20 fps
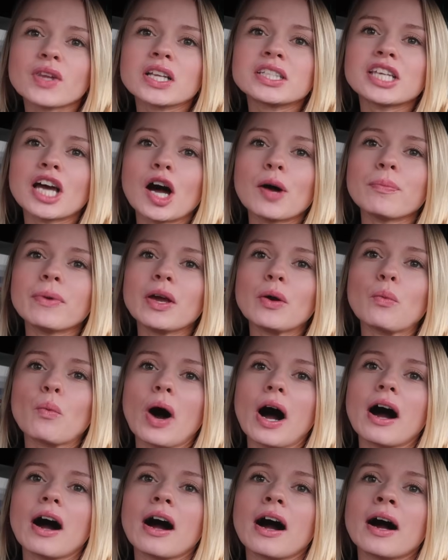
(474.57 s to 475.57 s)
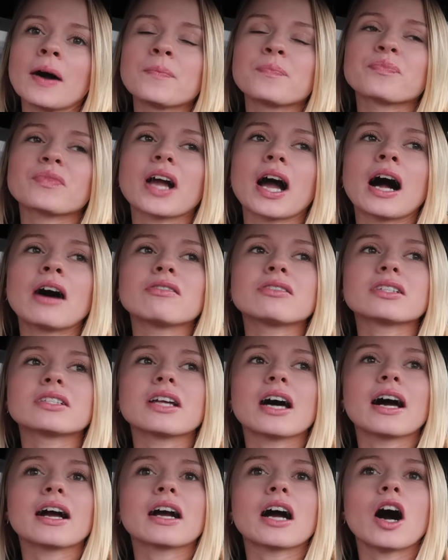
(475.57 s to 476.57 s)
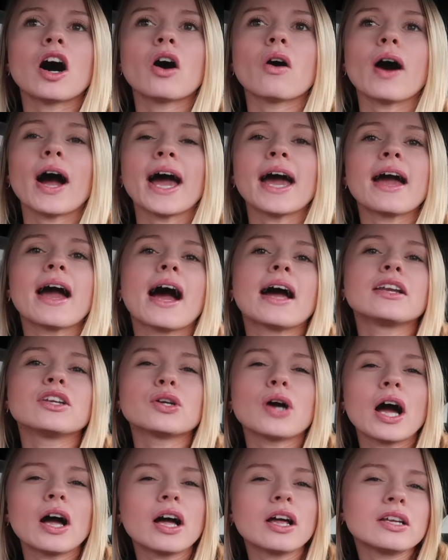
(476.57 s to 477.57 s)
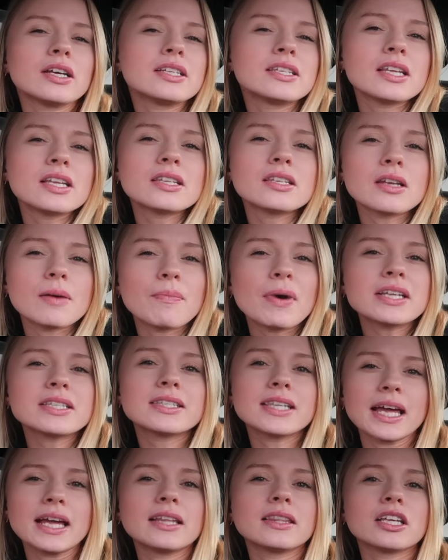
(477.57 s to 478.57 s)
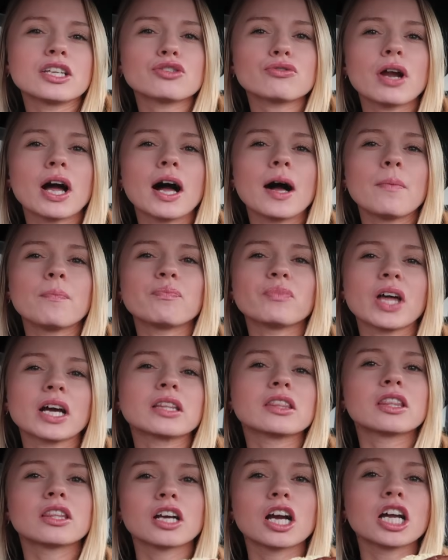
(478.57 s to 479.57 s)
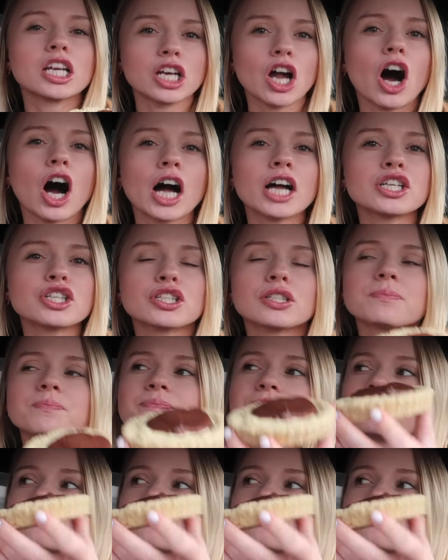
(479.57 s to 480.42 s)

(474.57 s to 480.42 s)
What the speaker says: Tell me why I was like, oh, hey, am I saying this right? Please. Like the ganache?